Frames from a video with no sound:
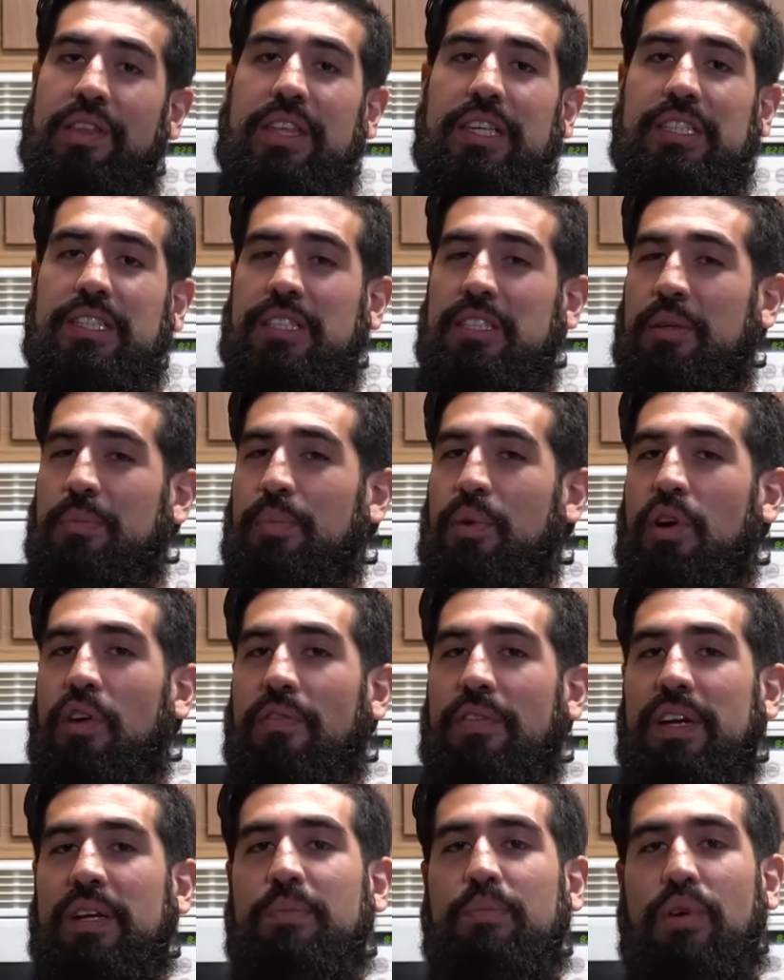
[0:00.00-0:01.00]
This is the
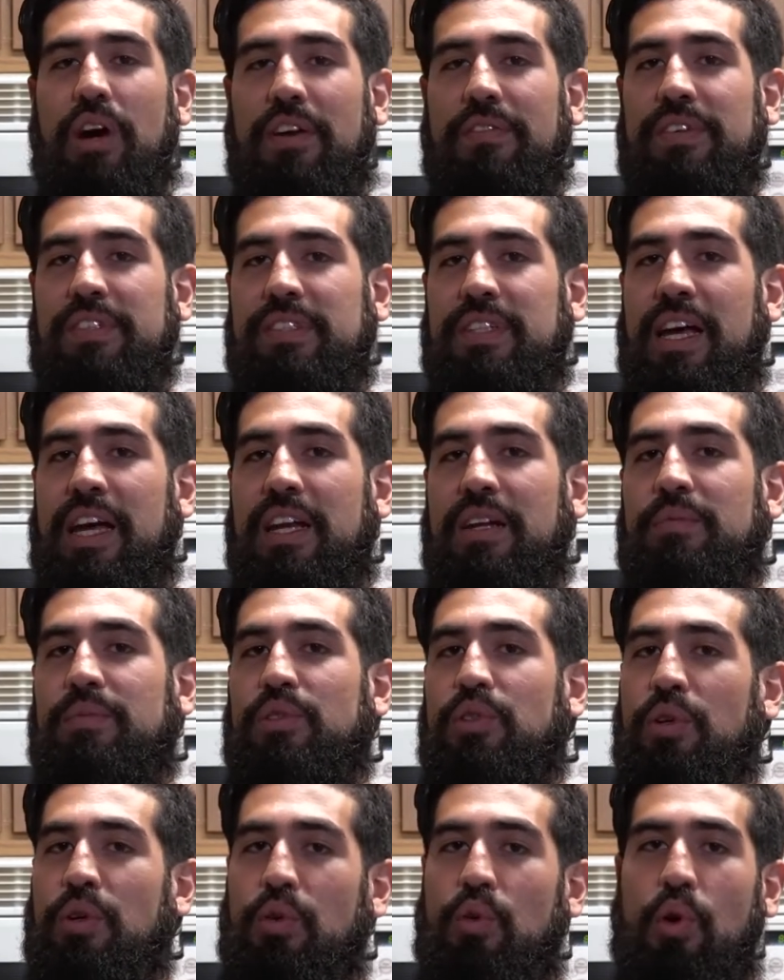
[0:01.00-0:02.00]
perfect breakfast item
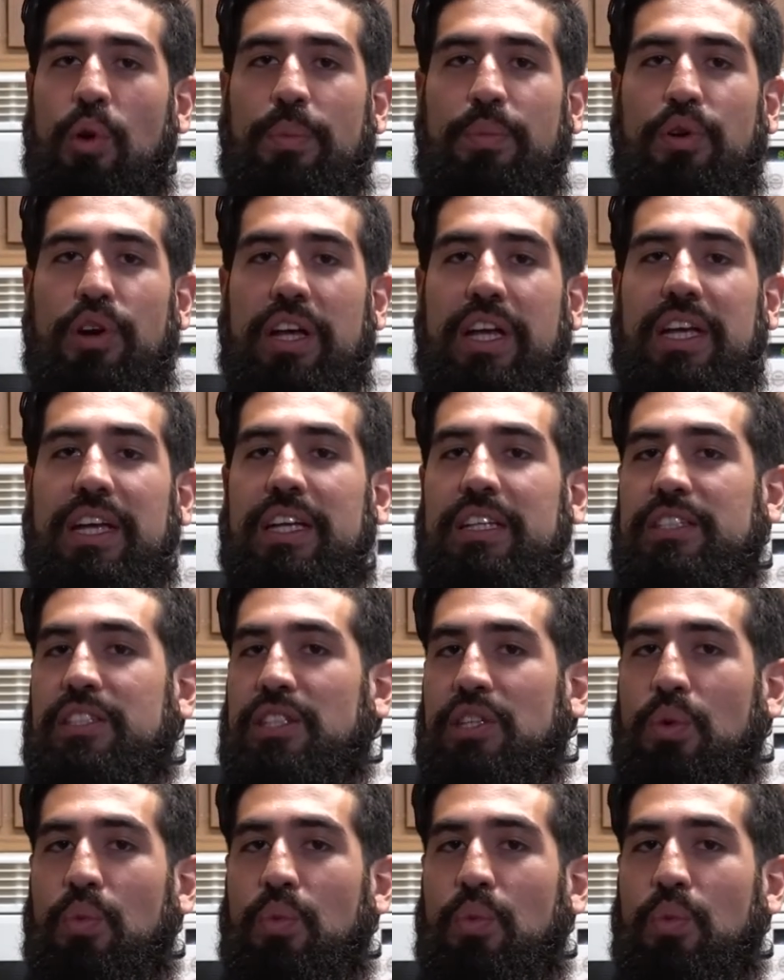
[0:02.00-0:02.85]
to incorporate into your